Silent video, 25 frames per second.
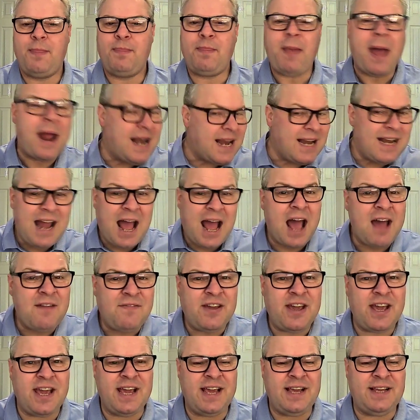They didn't have
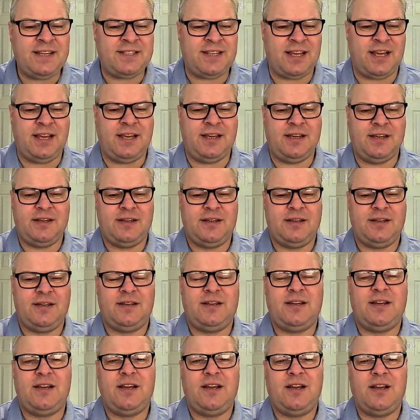it easy.
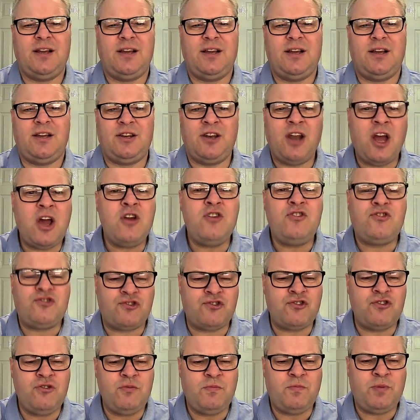No
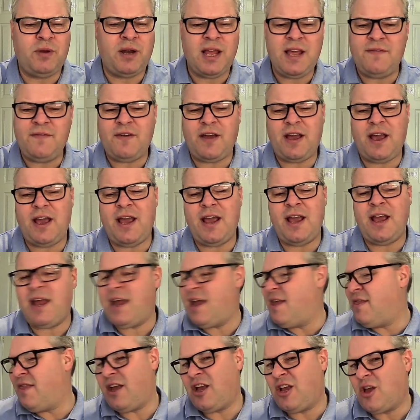true believer
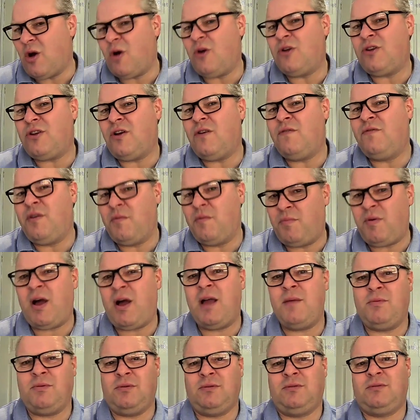in the God of the
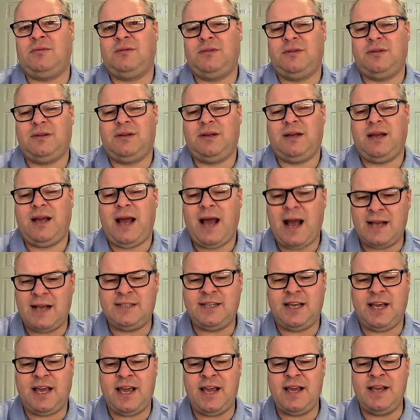Bible
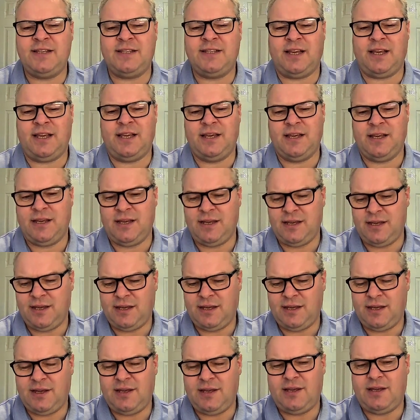has it easy.
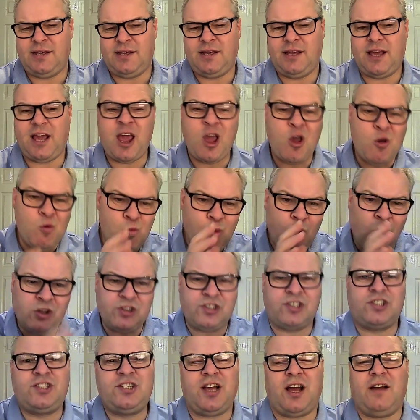It
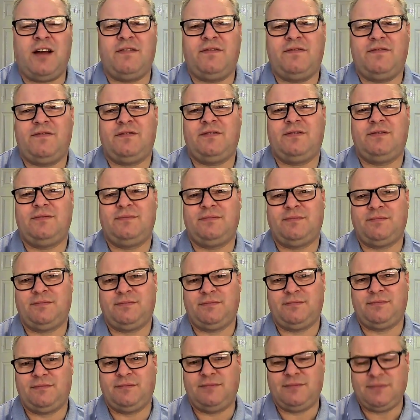was tough.
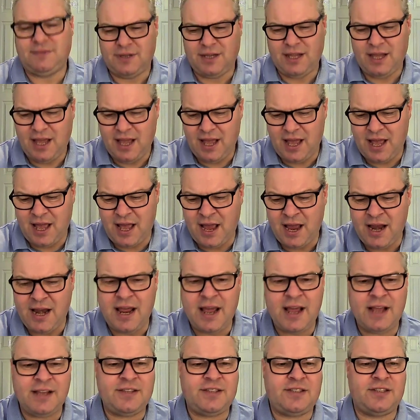It
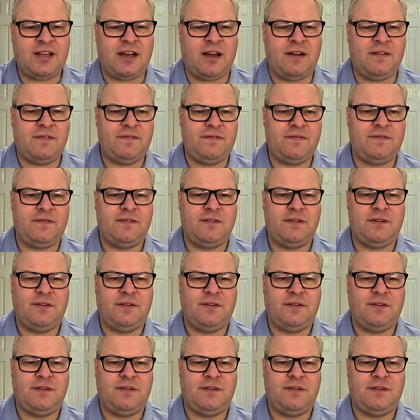is tough.